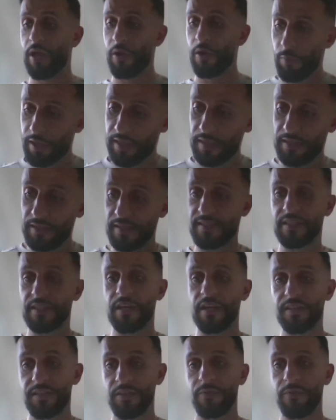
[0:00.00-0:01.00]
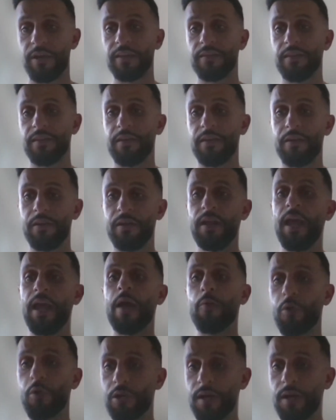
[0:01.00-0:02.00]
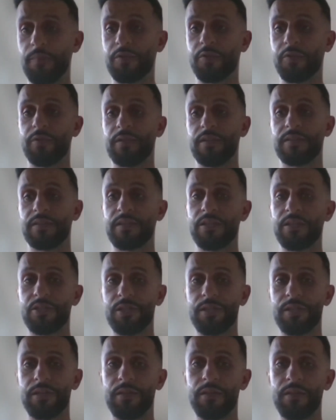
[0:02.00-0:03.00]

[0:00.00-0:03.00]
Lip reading: and we can discuss it right there and we'll come to a decision.